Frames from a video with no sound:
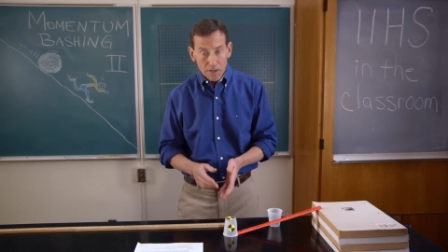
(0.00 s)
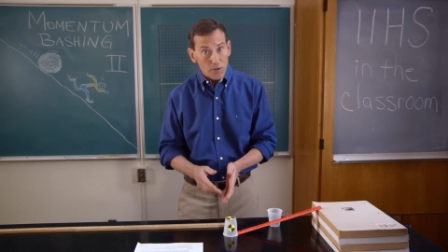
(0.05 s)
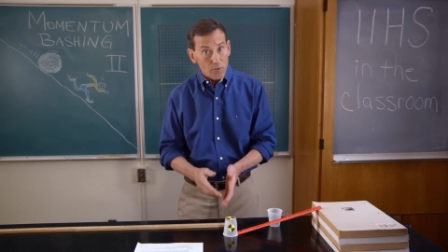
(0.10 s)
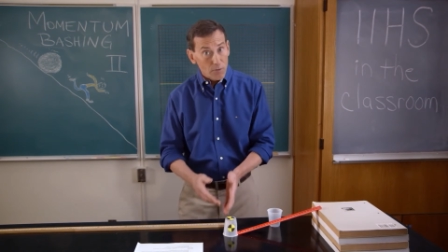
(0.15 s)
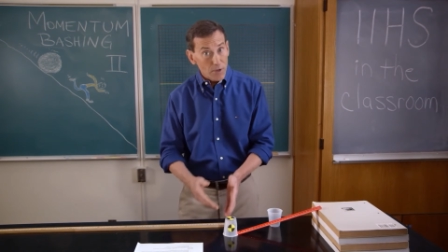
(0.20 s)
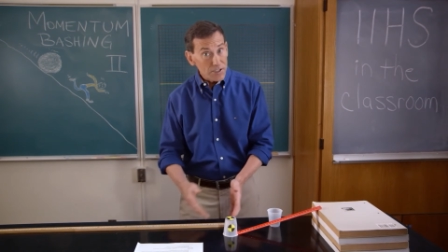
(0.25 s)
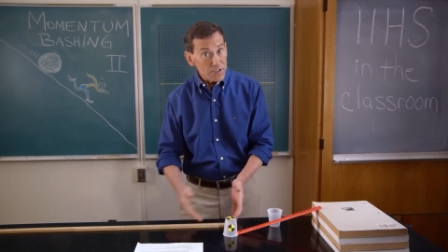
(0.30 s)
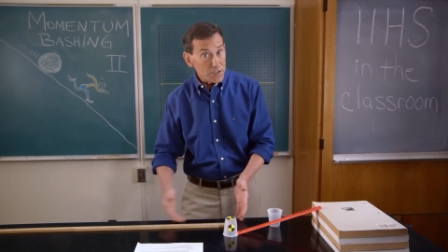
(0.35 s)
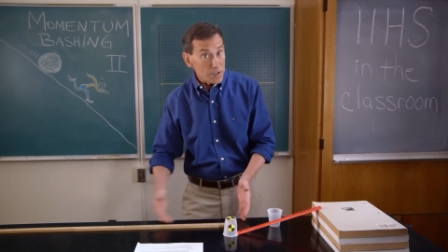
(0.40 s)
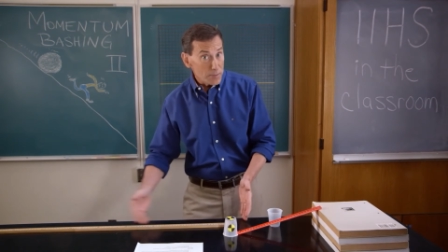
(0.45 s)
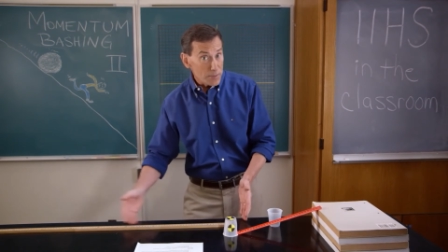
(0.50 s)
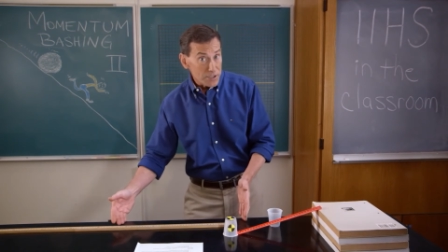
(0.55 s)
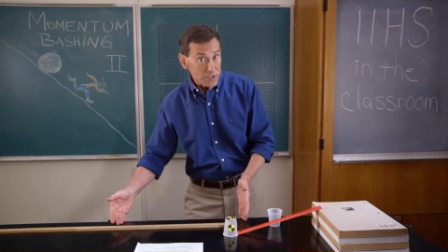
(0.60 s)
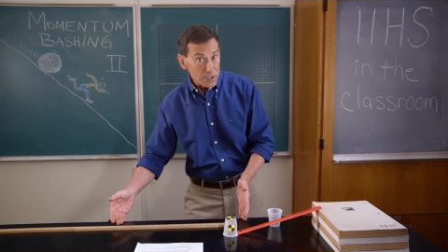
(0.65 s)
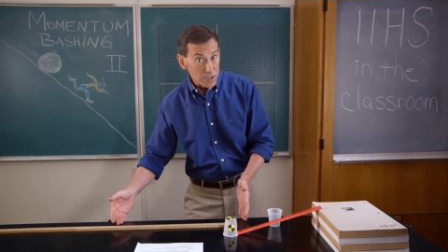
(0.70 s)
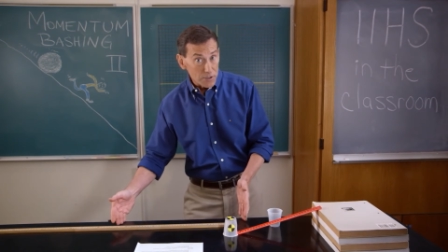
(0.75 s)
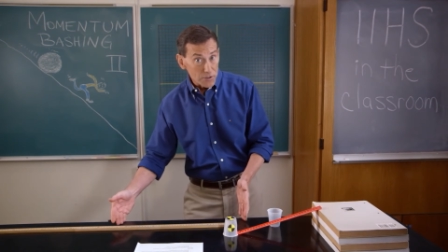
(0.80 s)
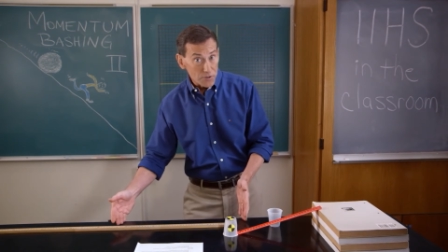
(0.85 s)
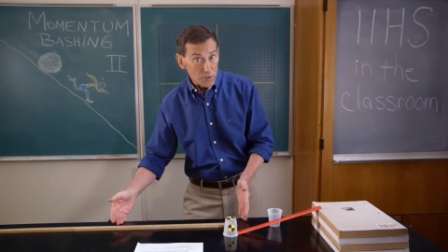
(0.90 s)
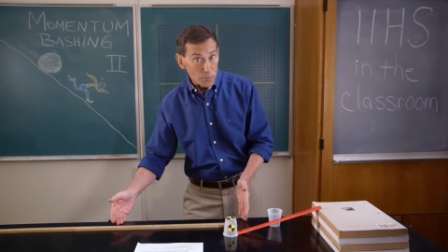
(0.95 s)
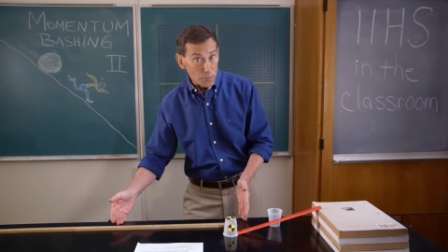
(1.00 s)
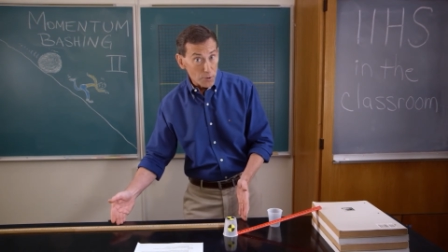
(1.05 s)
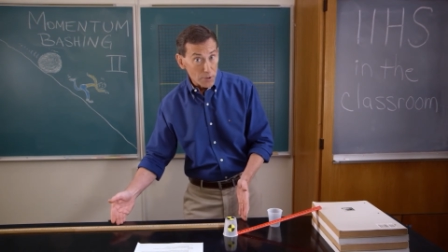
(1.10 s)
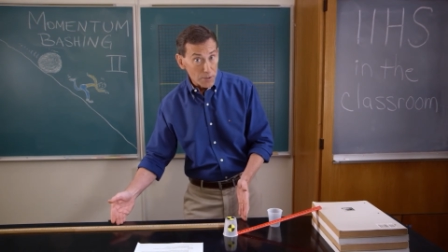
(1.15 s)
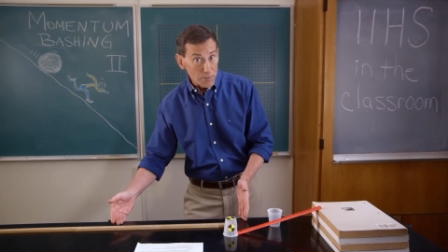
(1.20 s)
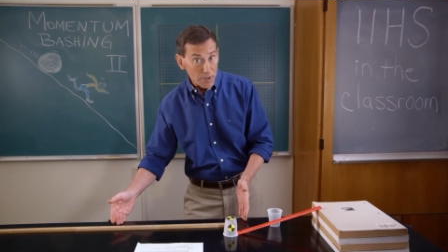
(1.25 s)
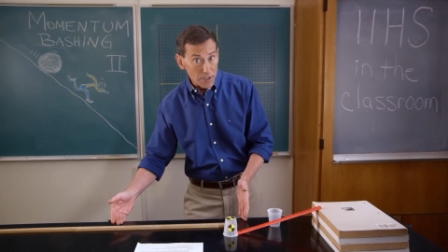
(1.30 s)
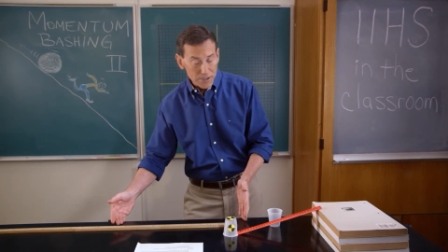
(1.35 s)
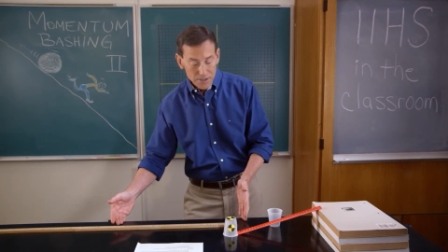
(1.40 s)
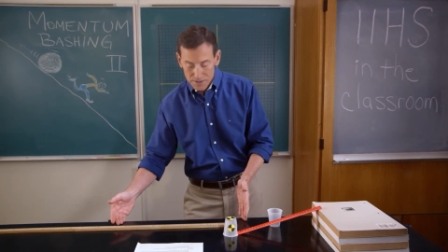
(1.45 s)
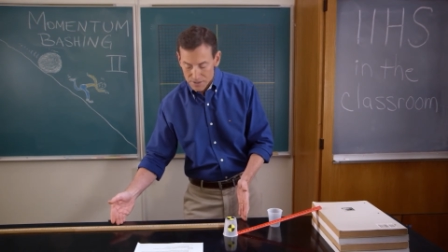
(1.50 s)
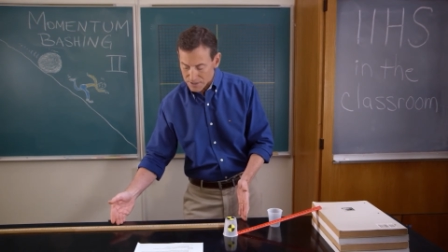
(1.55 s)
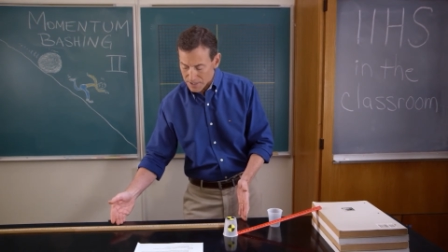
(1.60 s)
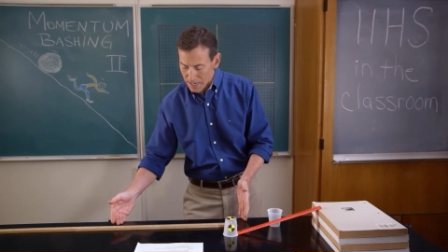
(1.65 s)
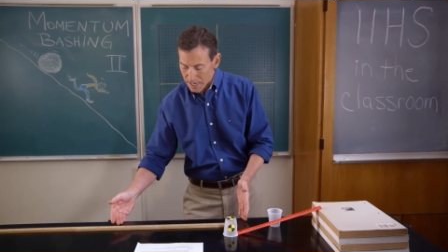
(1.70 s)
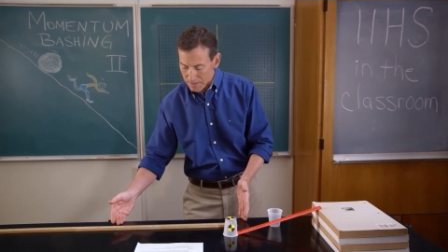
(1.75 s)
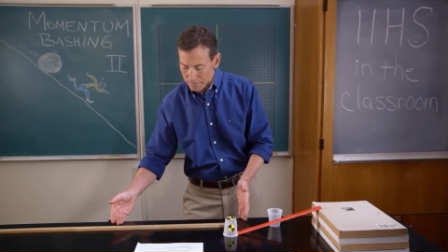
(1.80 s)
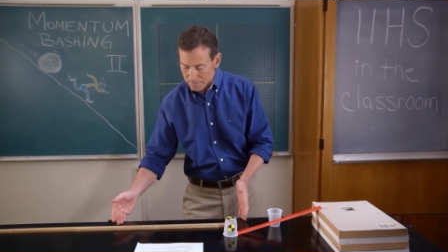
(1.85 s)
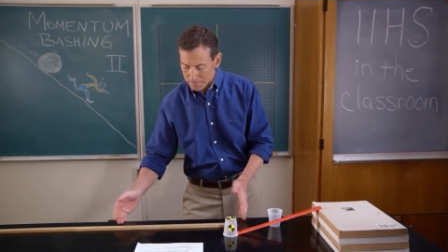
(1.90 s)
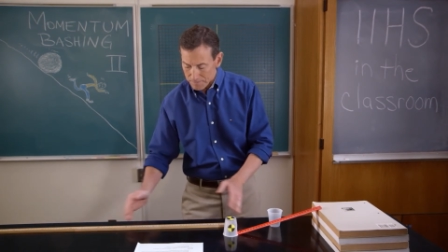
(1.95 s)
Rest of your materials are pretty much the
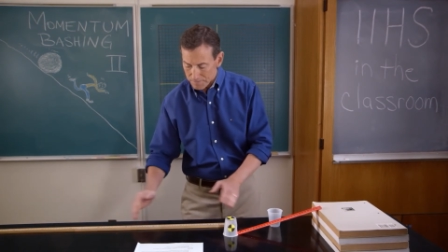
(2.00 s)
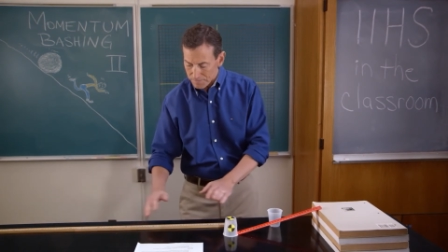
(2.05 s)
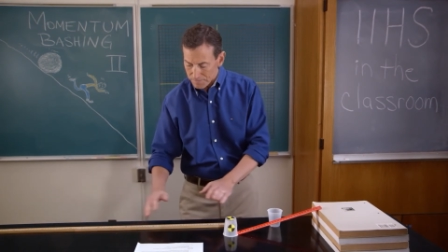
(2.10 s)
same.